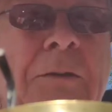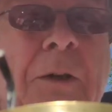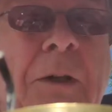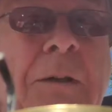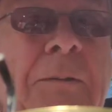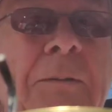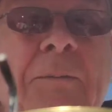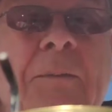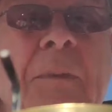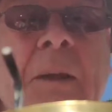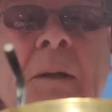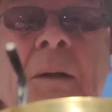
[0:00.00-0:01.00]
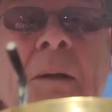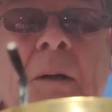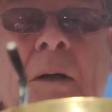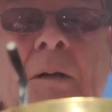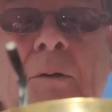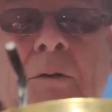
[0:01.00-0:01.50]
fine.
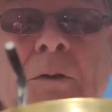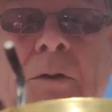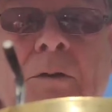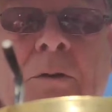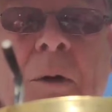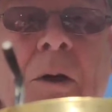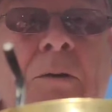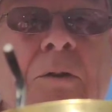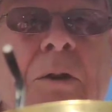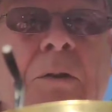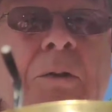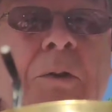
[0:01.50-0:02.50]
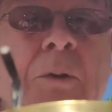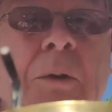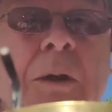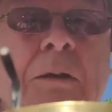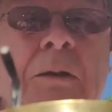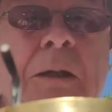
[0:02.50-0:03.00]
I used a straw and took fuel
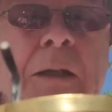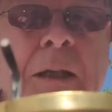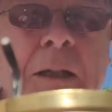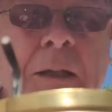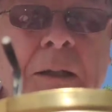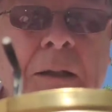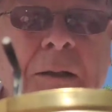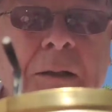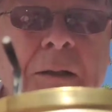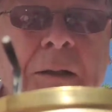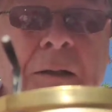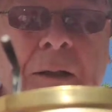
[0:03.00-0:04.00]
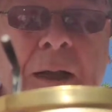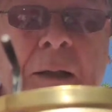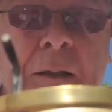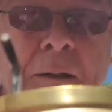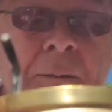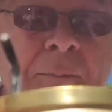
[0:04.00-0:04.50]
out of the
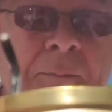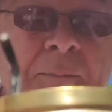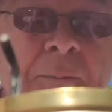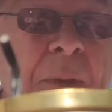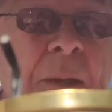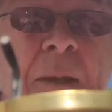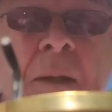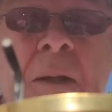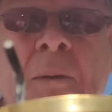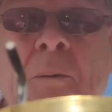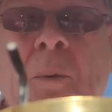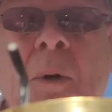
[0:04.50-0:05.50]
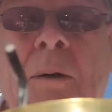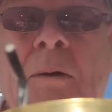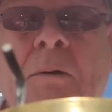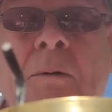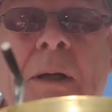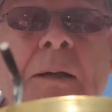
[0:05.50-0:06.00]
tank. Worked
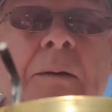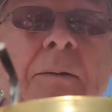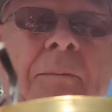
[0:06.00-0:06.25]
great.